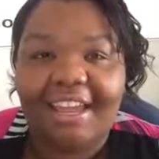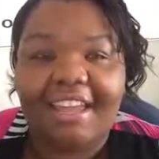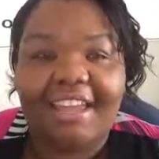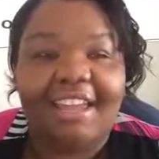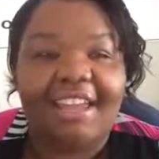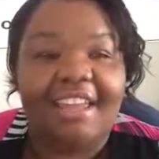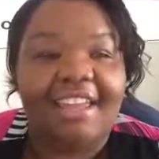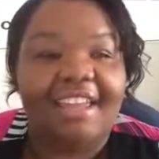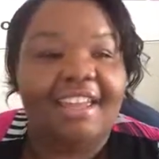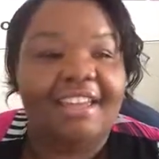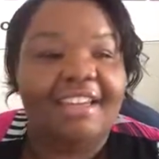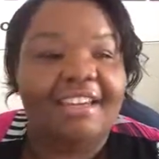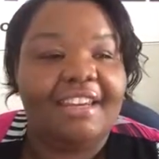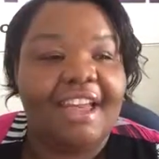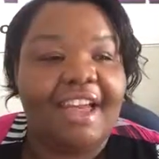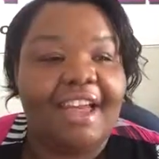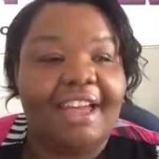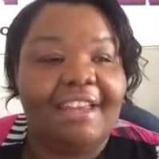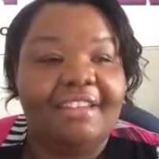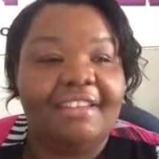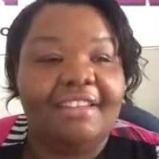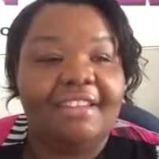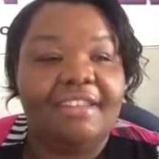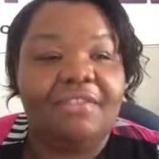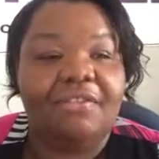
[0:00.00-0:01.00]
And
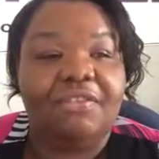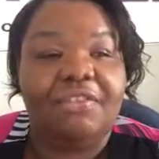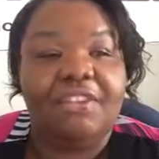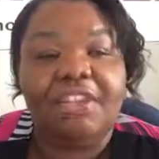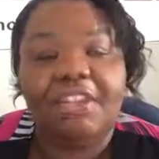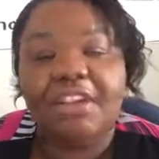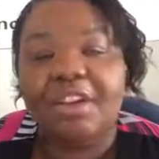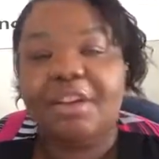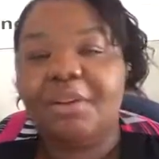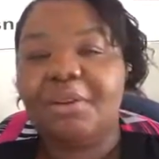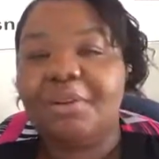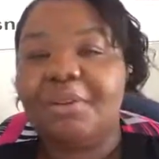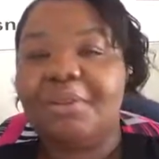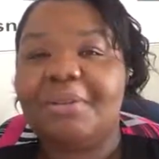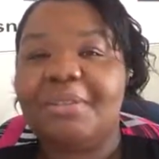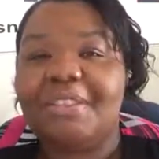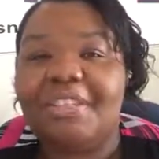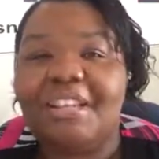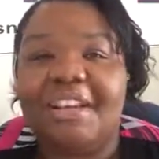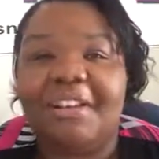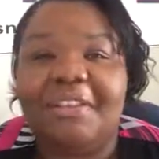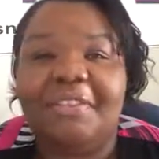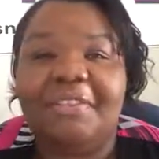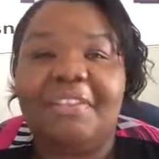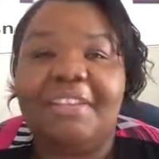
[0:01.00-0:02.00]
I did videos
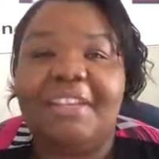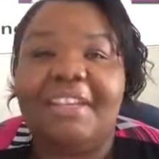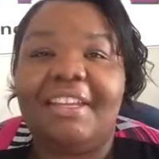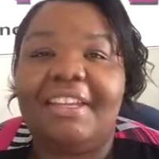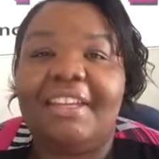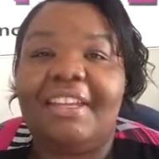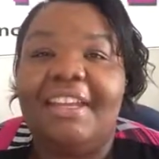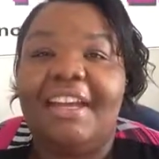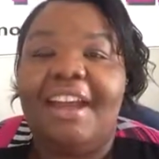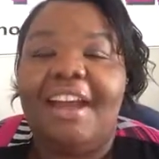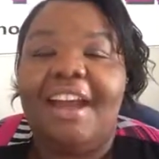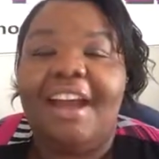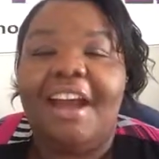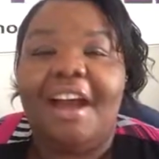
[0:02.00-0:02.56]
of it.